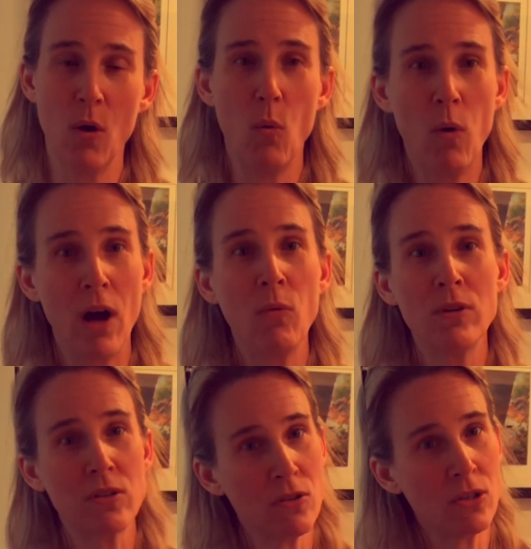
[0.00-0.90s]
while we're
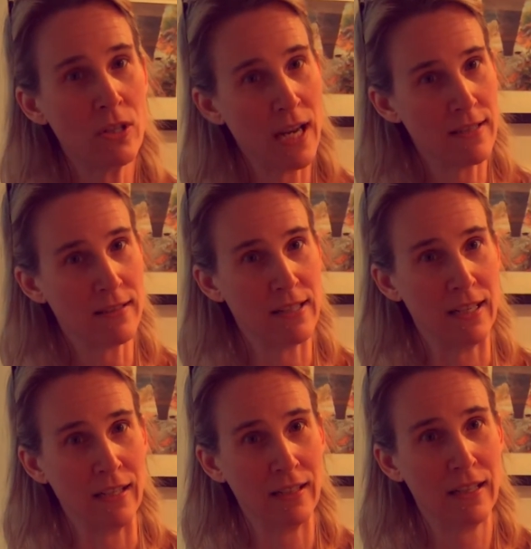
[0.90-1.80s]
social
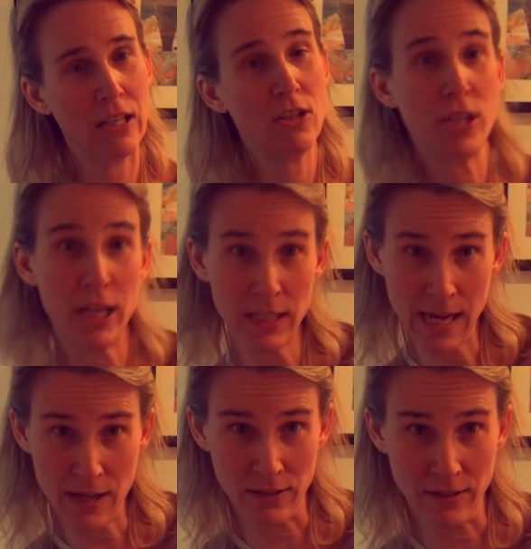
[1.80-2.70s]
isolating
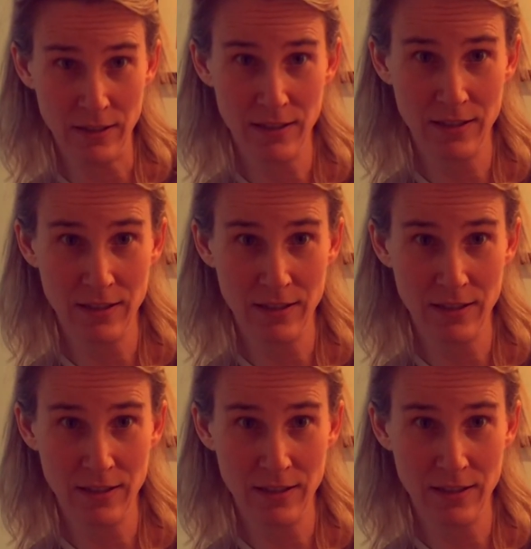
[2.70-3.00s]
together